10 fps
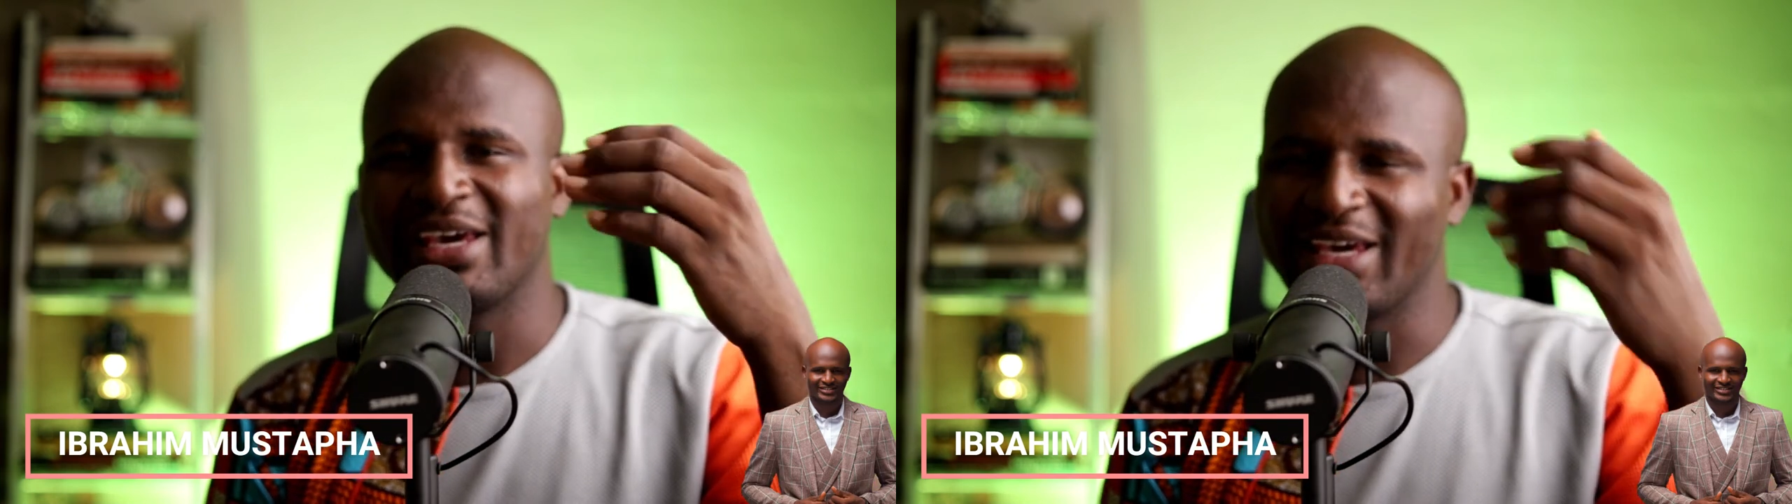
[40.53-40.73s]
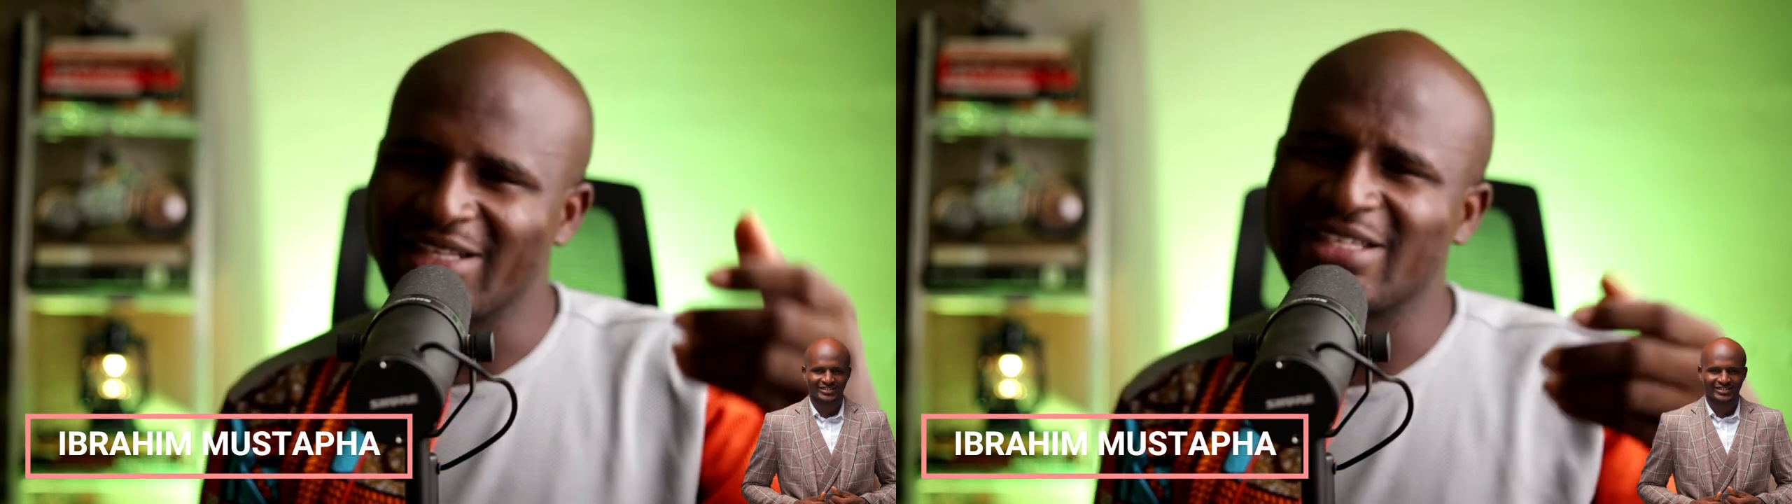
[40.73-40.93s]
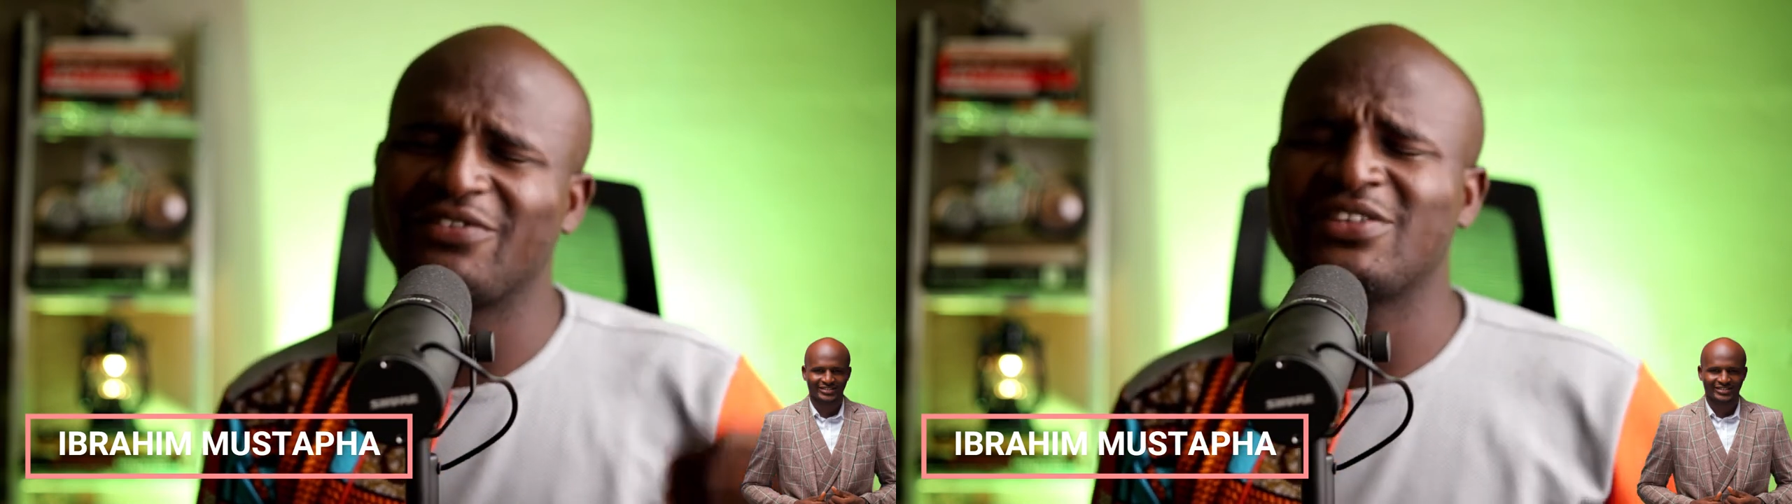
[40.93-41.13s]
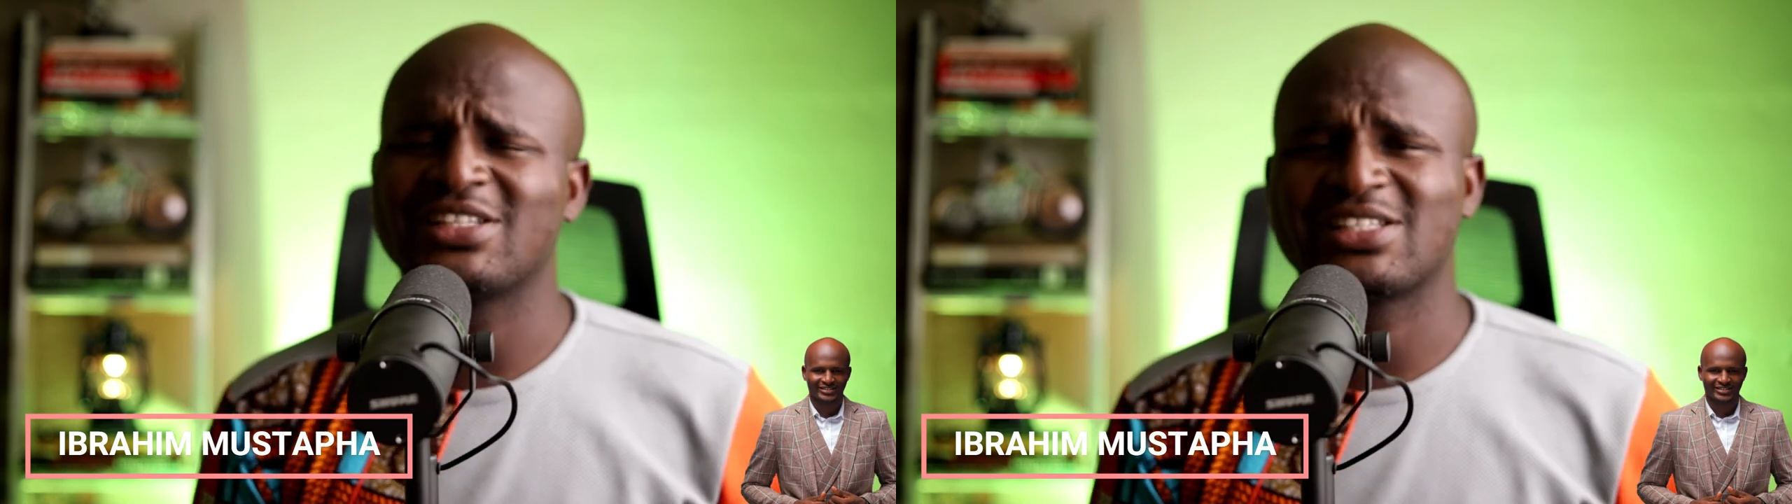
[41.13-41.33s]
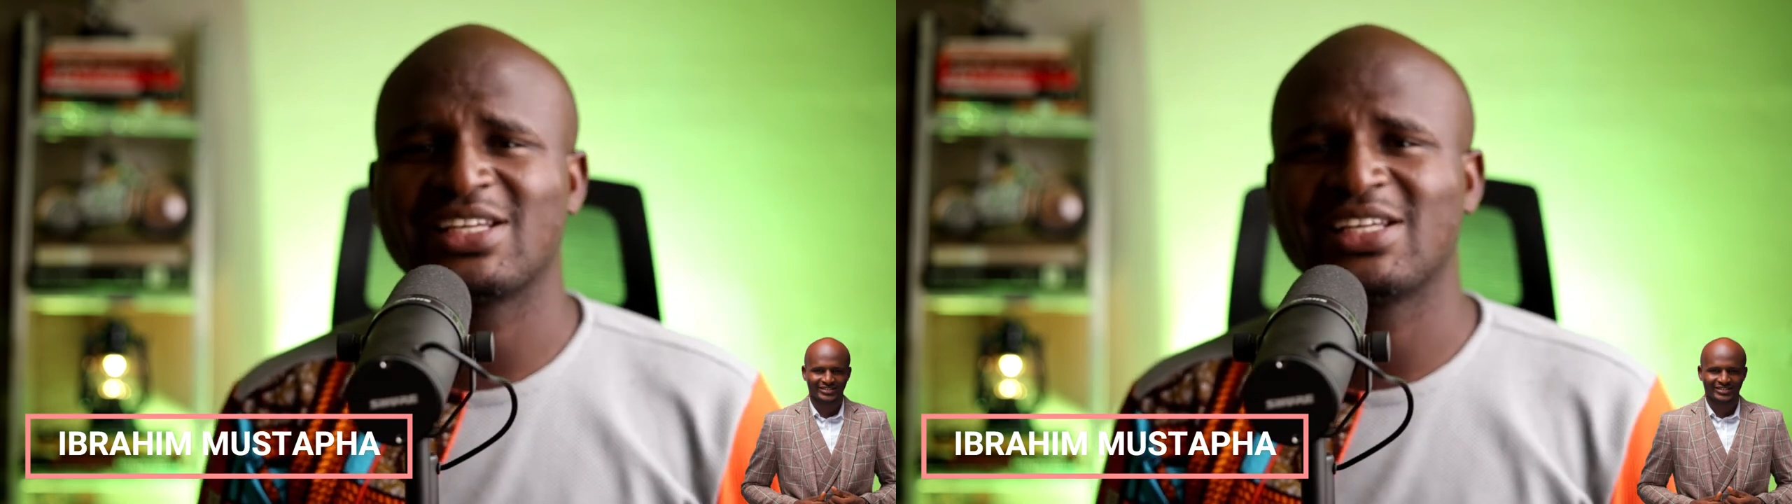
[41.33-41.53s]
it
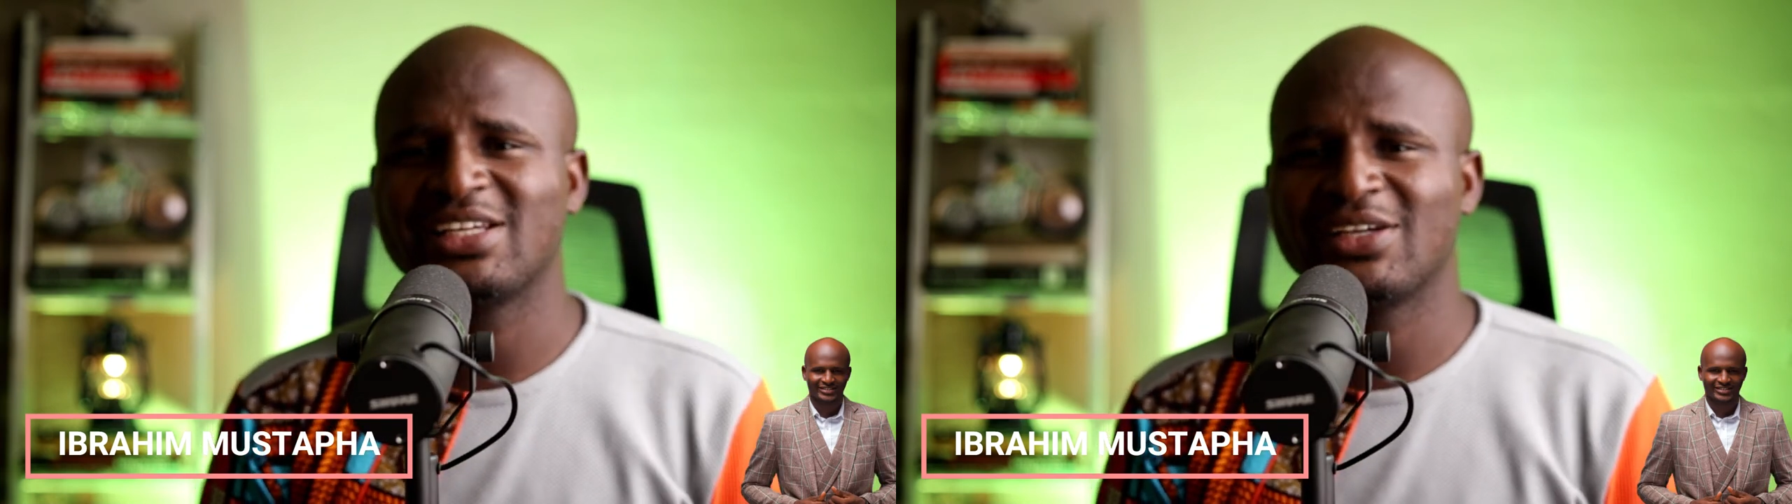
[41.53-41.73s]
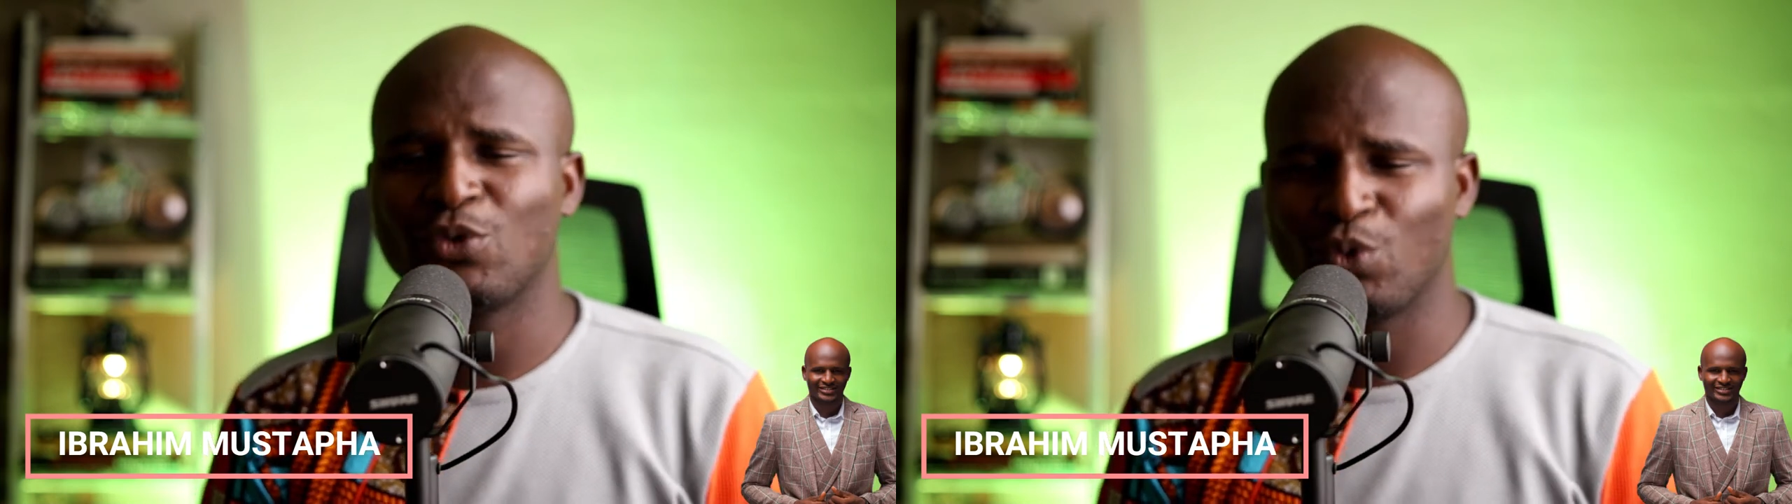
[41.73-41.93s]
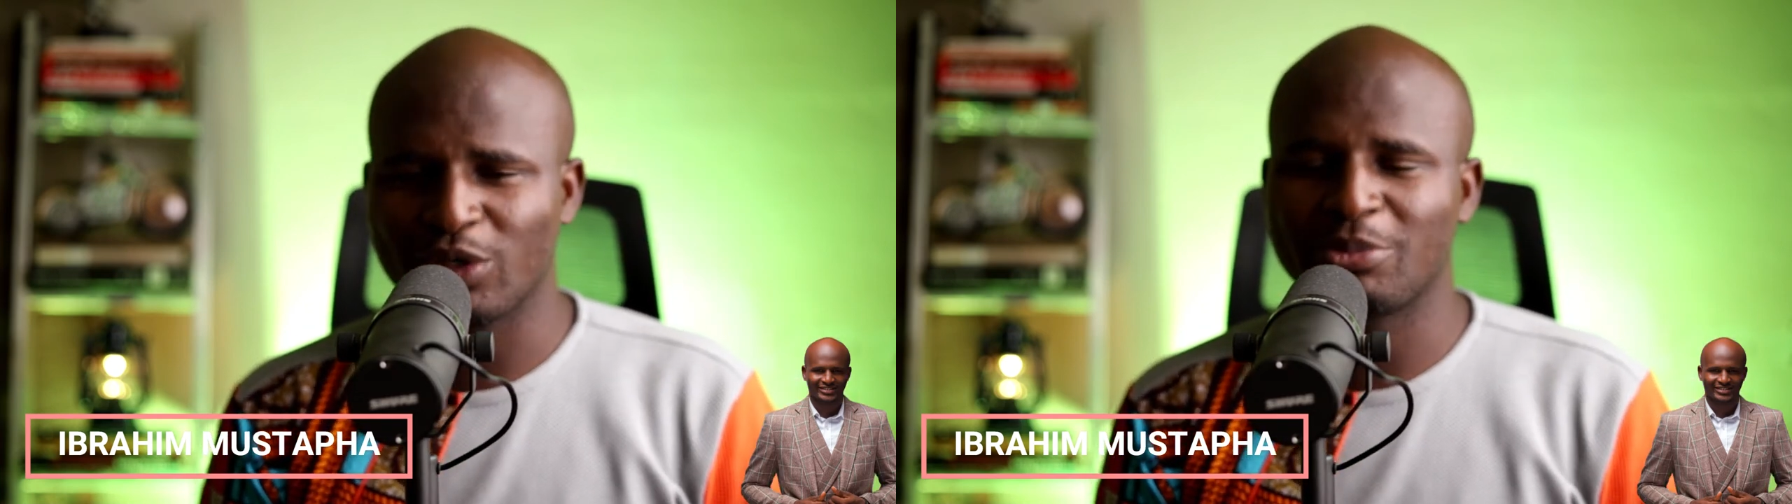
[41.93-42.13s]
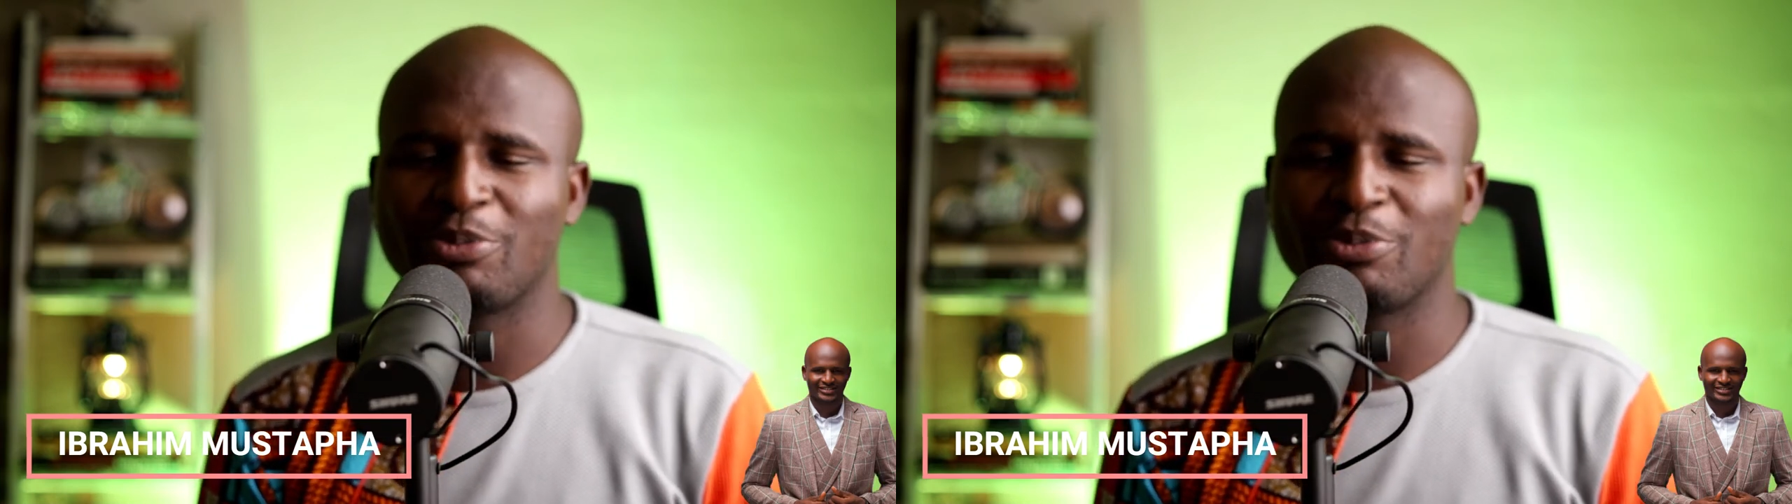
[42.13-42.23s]
definitely will be